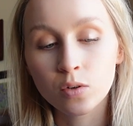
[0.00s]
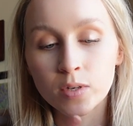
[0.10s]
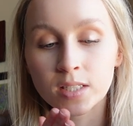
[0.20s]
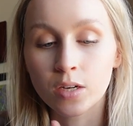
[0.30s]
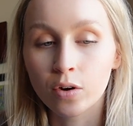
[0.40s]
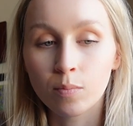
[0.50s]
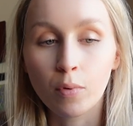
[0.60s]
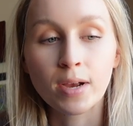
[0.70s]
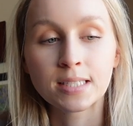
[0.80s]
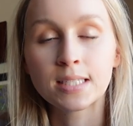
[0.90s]
So we see her in
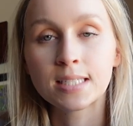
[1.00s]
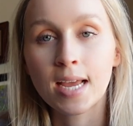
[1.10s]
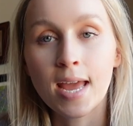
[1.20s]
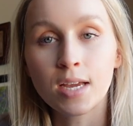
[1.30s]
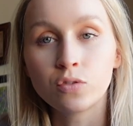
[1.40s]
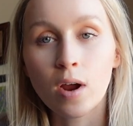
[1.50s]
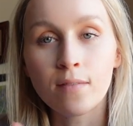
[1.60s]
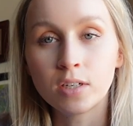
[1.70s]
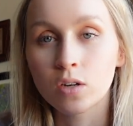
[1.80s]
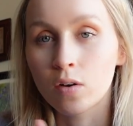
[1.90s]
present day
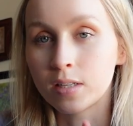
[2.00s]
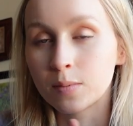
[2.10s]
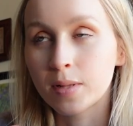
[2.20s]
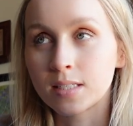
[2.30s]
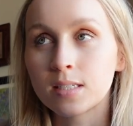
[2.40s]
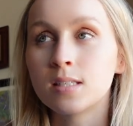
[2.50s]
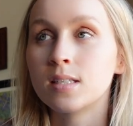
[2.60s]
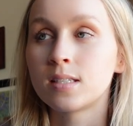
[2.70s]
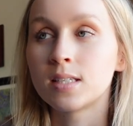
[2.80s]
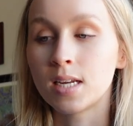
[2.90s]
driving to all these places in
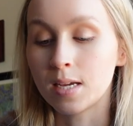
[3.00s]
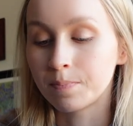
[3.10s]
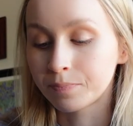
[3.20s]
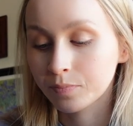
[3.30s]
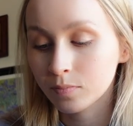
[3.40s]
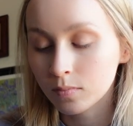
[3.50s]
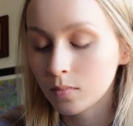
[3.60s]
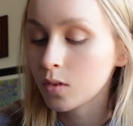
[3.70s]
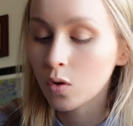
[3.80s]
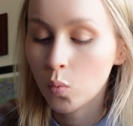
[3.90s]
the city
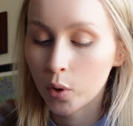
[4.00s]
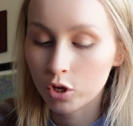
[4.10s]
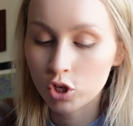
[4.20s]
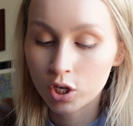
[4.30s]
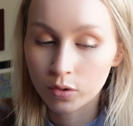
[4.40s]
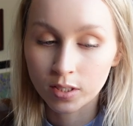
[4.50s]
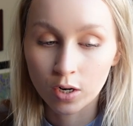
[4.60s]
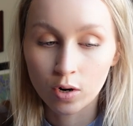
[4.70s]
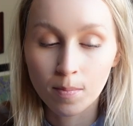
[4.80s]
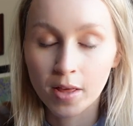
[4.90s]
where she knows that
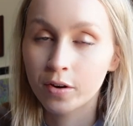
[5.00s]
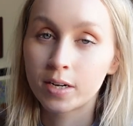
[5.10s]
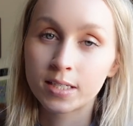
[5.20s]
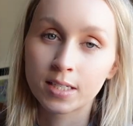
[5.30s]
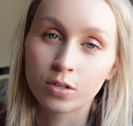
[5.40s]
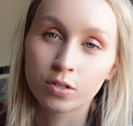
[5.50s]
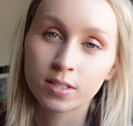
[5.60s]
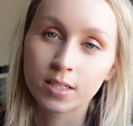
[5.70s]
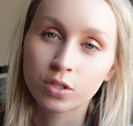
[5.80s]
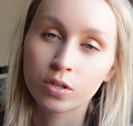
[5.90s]
her mother is and her
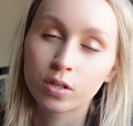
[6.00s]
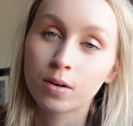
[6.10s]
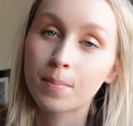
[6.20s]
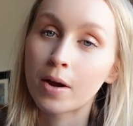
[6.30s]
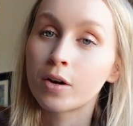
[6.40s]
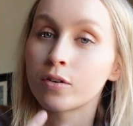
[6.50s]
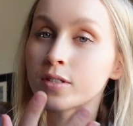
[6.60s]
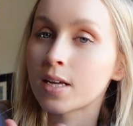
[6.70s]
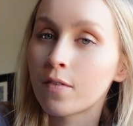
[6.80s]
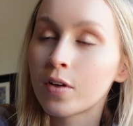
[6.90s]
sister, and comparing
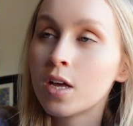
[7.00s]
herself